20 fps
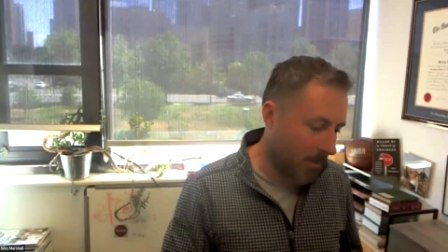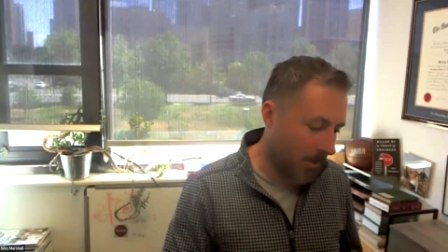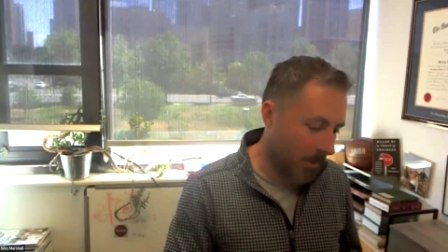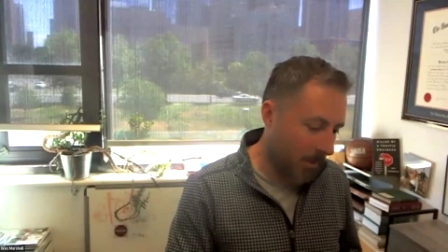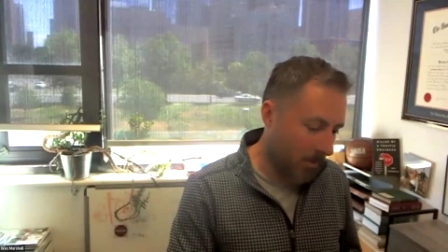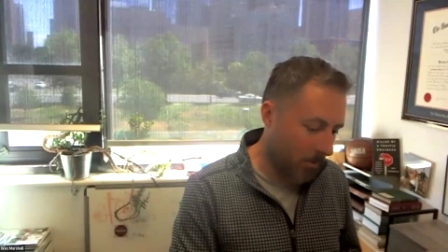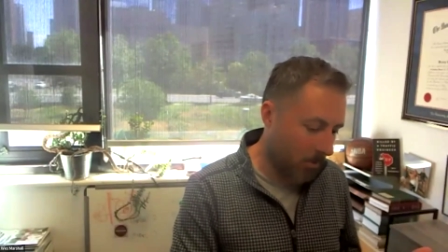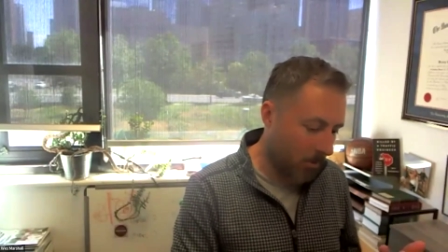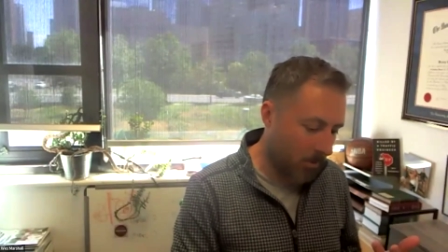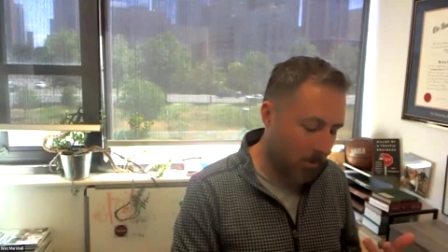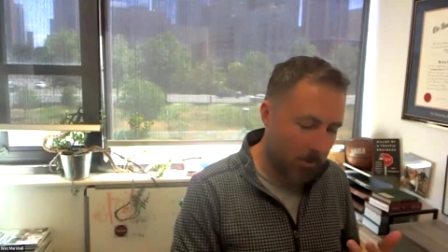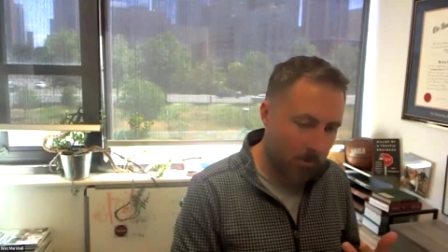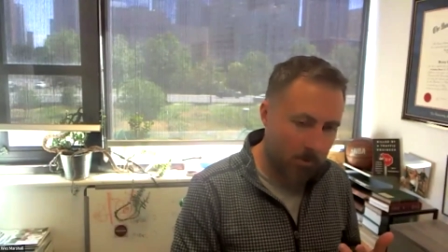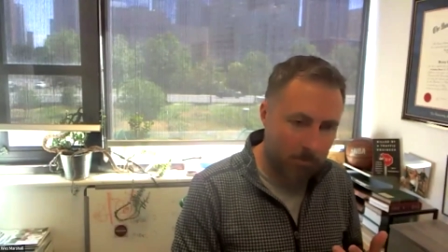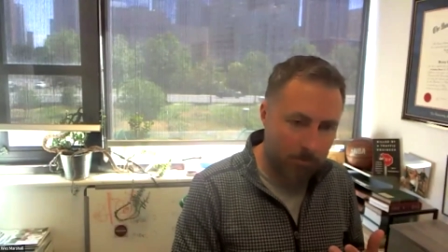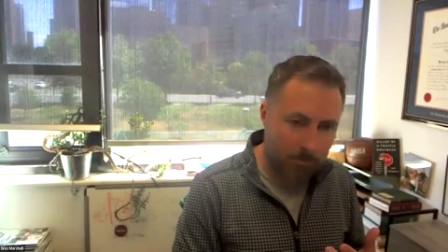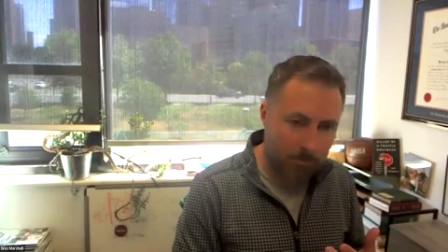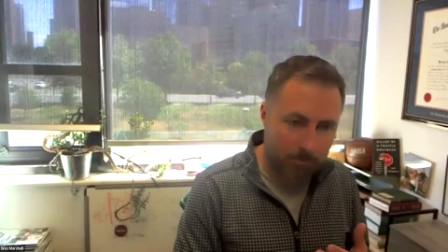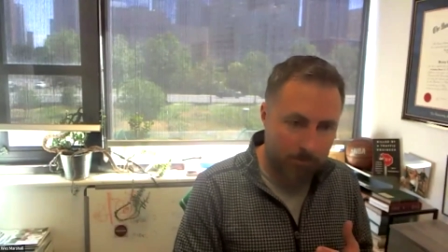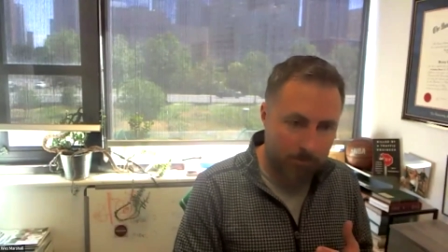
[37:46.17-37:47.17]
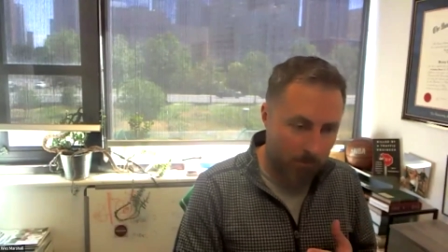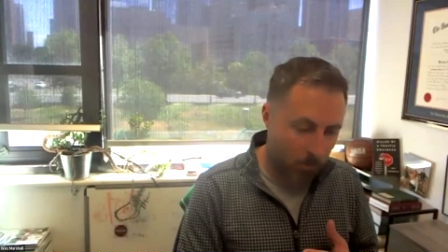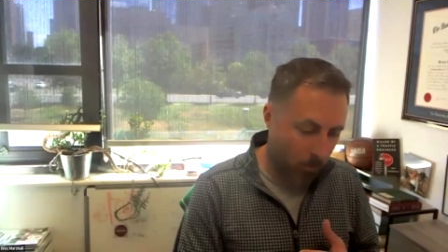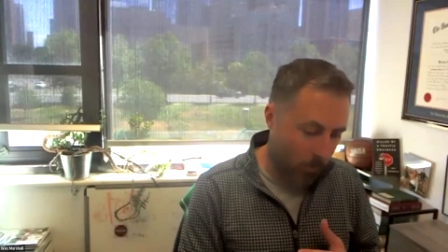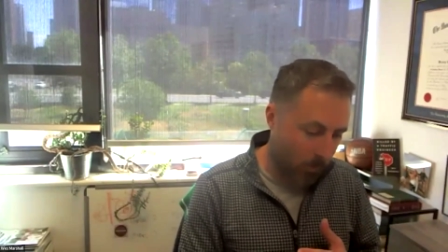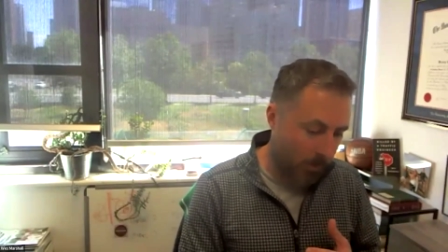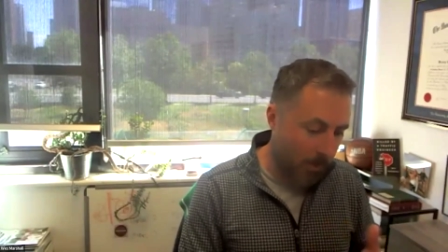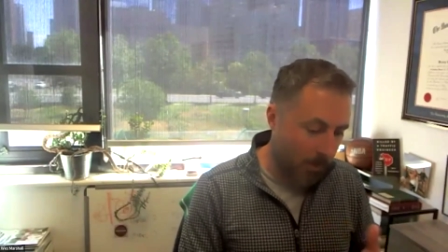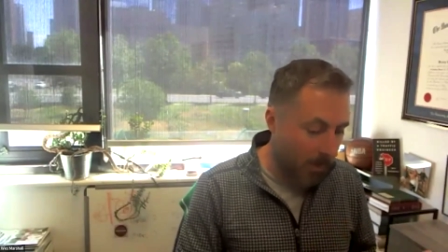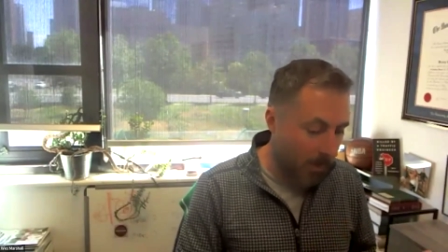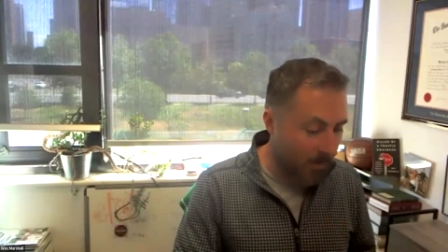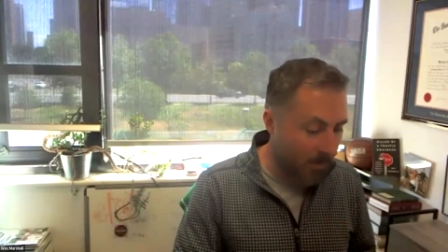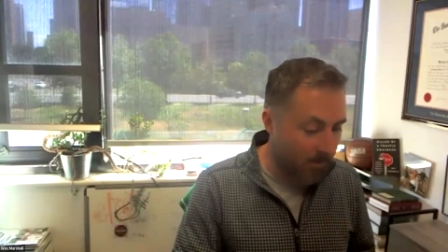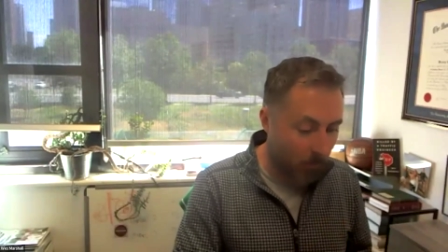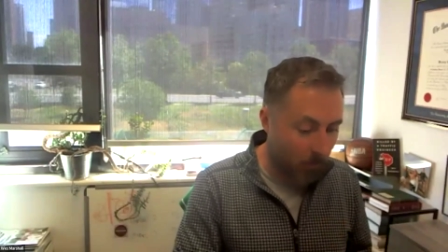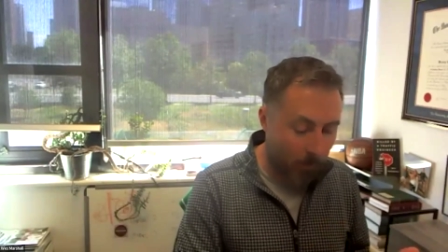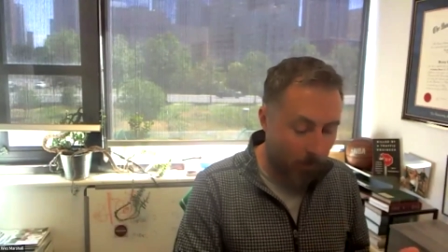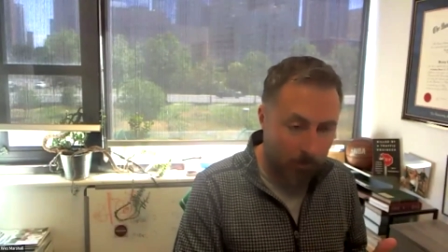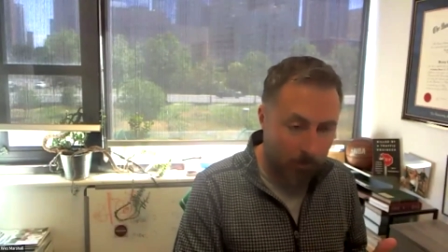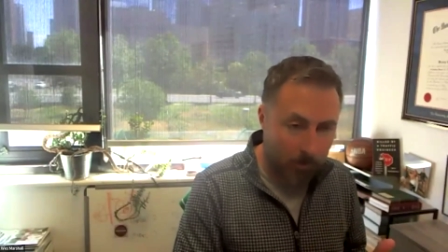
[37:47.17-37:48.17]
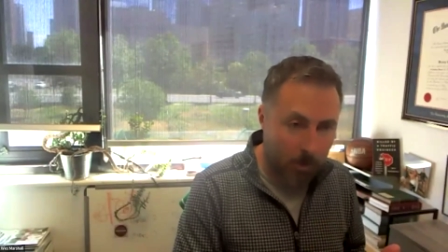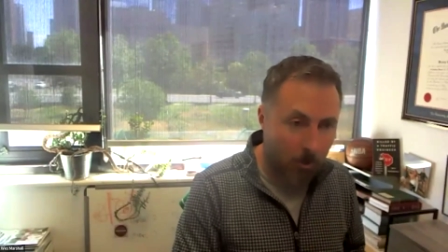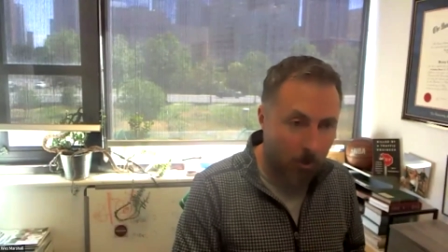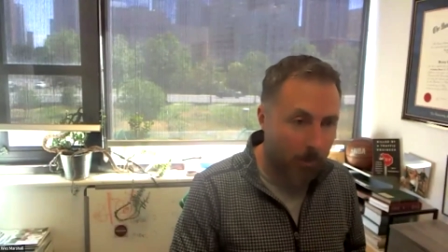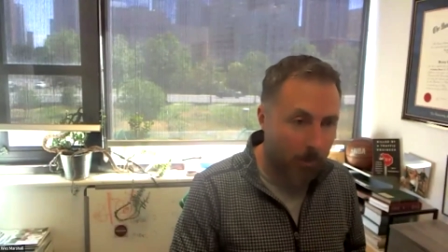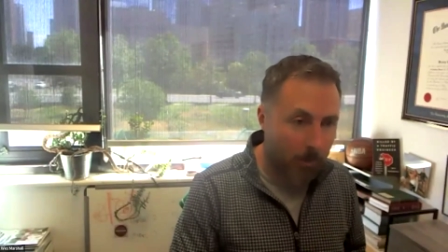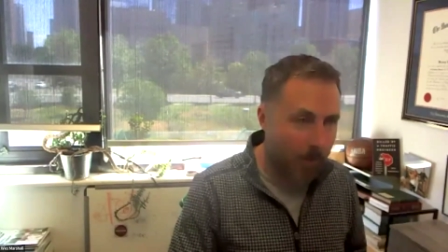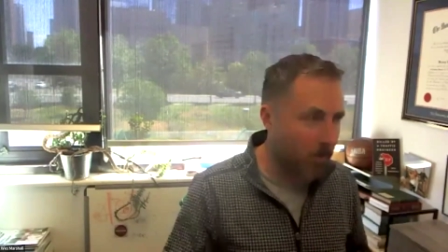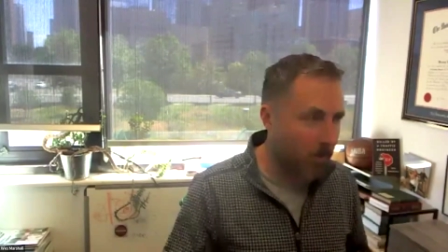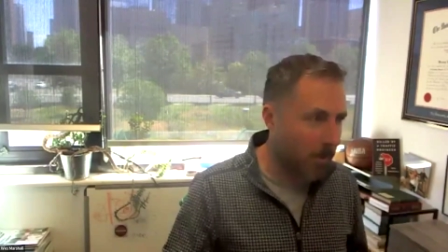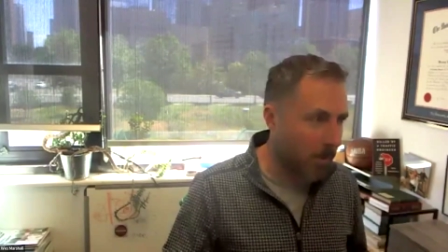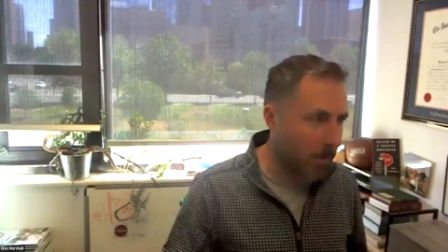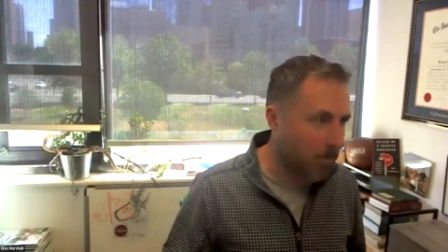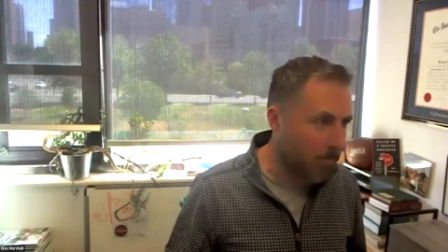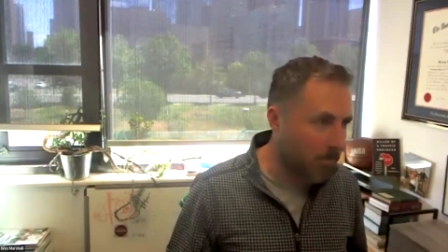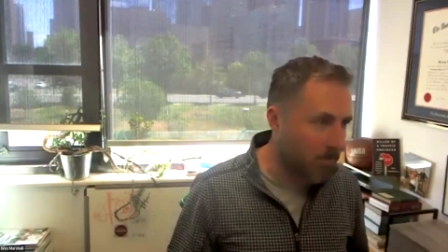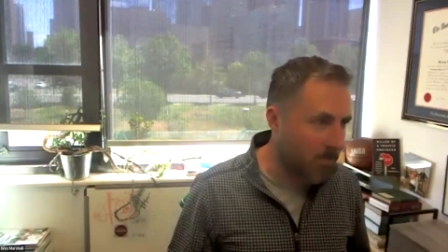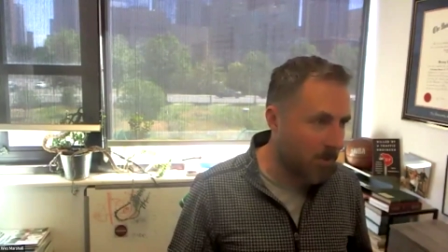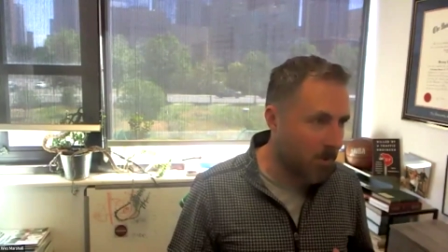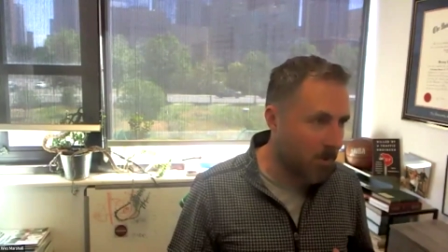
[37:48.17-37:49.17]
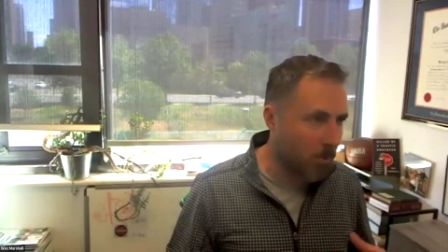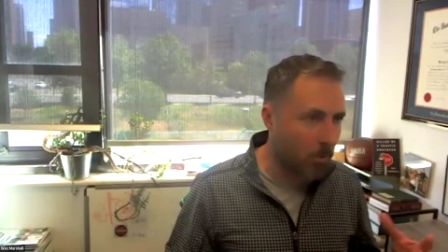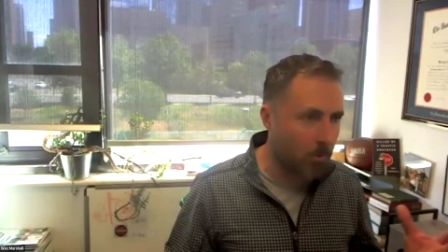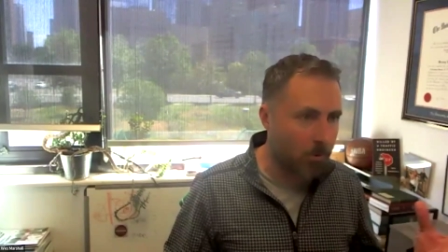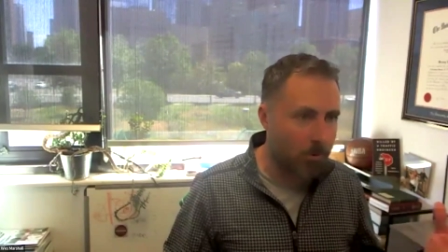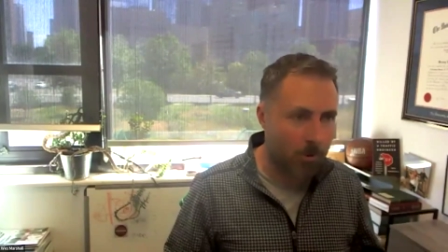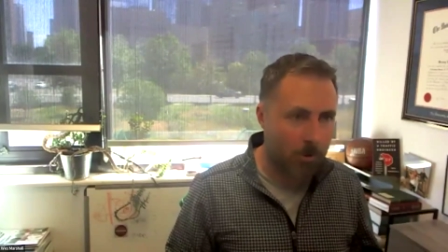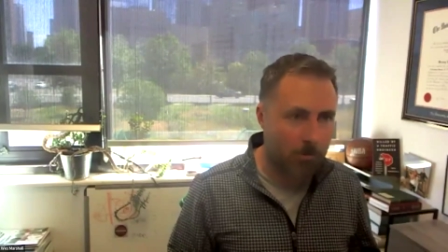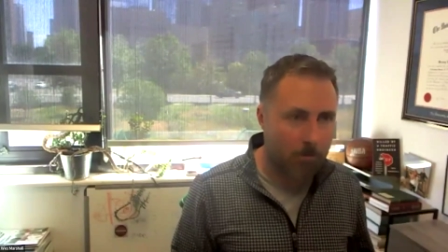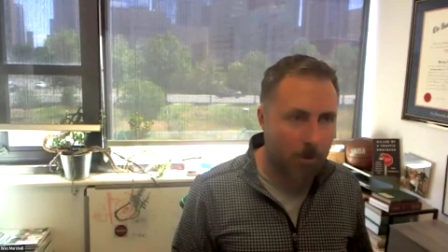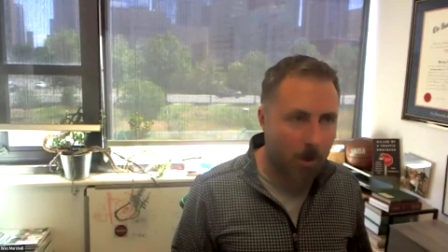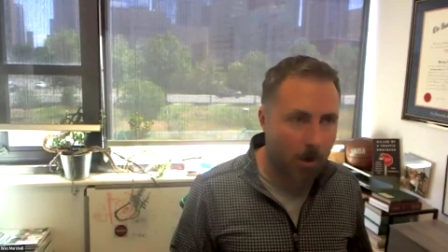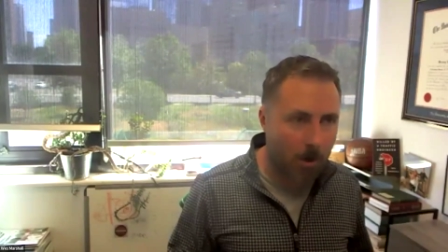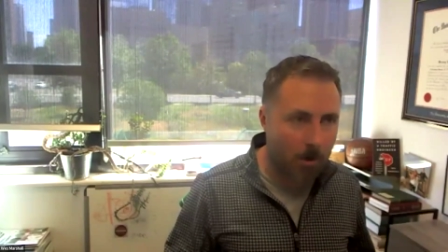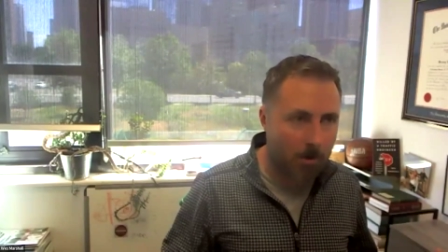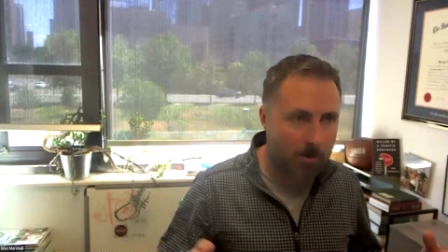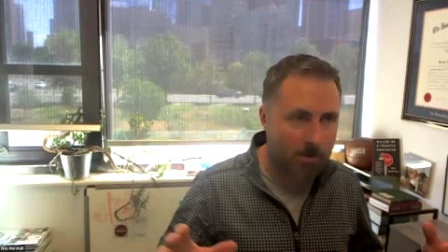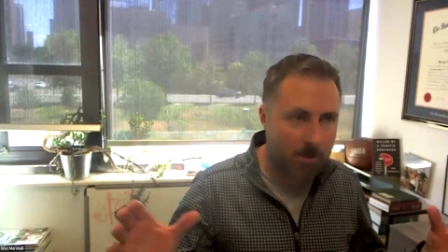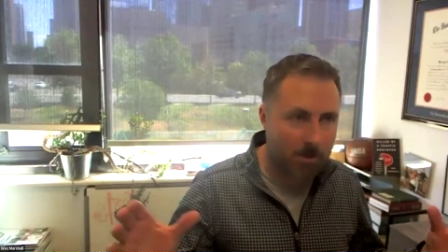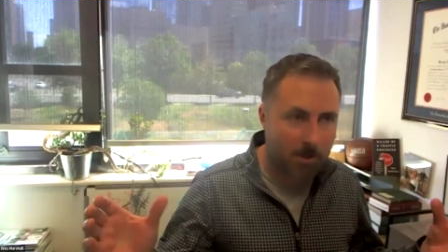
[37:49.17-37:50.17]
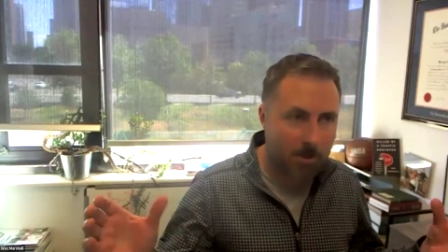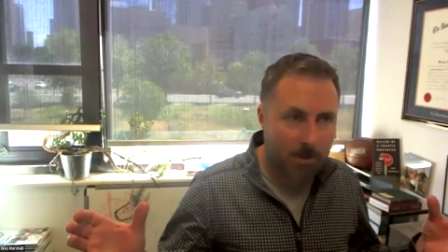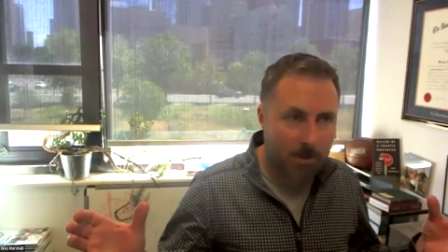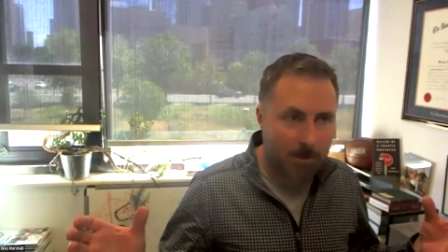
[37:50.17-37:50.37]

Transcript: Like look to where they live, where they're going, look at schools, look at parks,